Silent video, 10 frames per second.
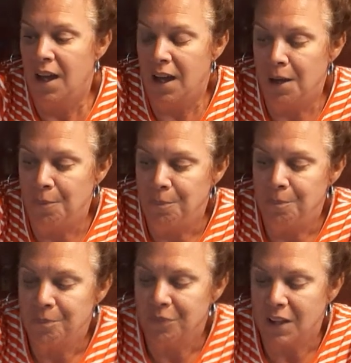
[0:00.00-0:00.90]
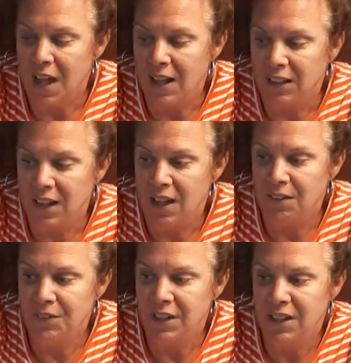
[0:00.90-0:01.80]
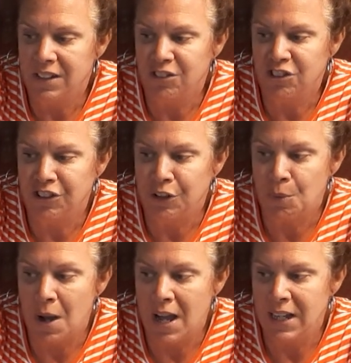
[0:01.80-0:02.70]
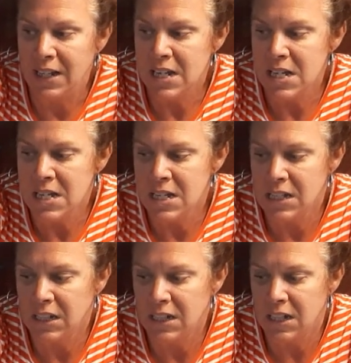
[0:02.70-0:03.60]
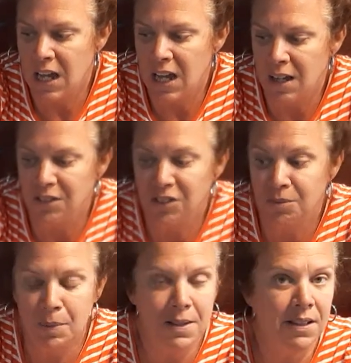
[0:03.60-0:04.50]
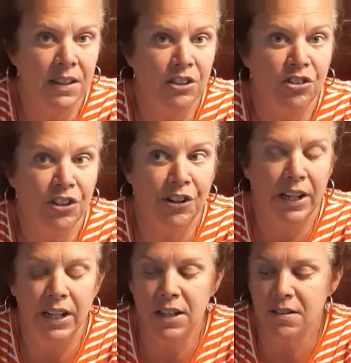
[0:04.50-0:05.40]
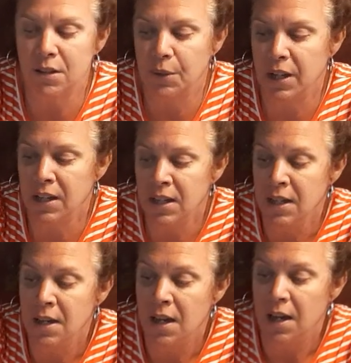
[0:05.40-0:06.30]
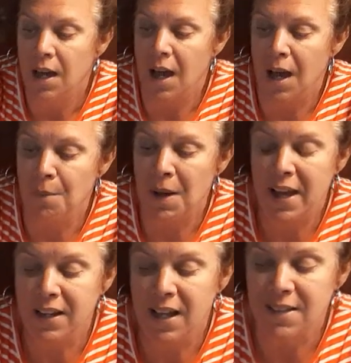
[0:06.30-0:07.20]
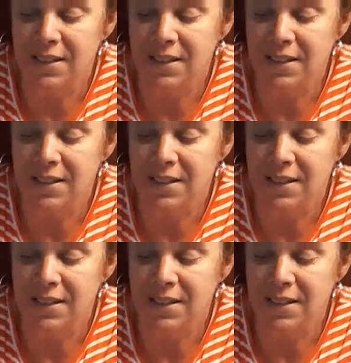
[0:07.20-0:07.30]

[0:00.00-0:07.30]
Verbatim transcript: Um, I love the Cheerwine, uh, basically cherry soda. Um, I had not